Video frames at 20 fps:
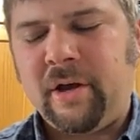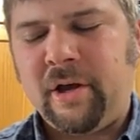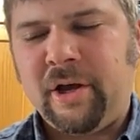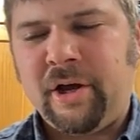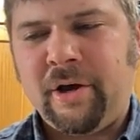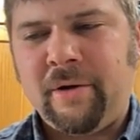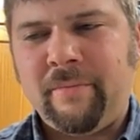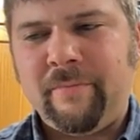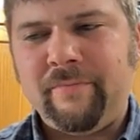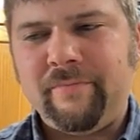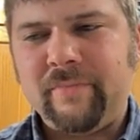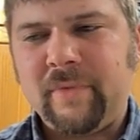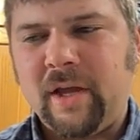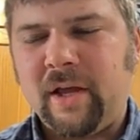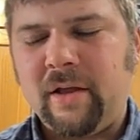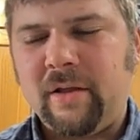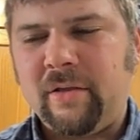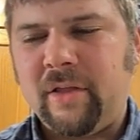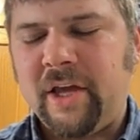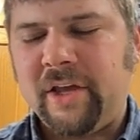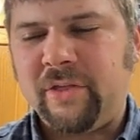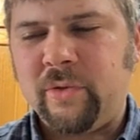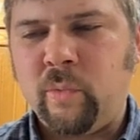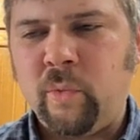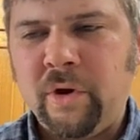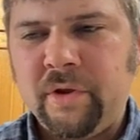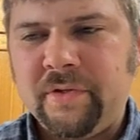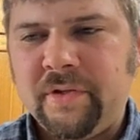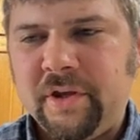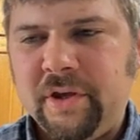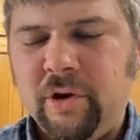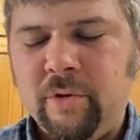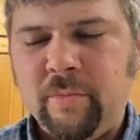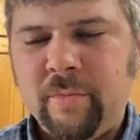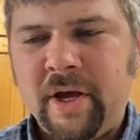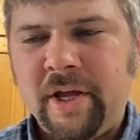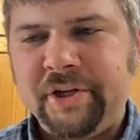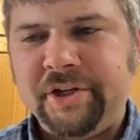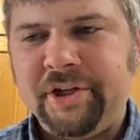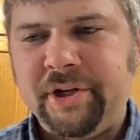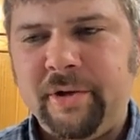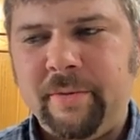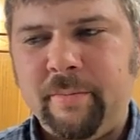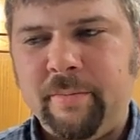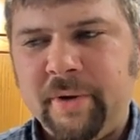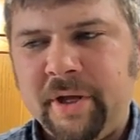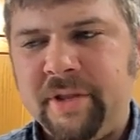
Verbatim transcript: um, like the ones that you'd mentioned.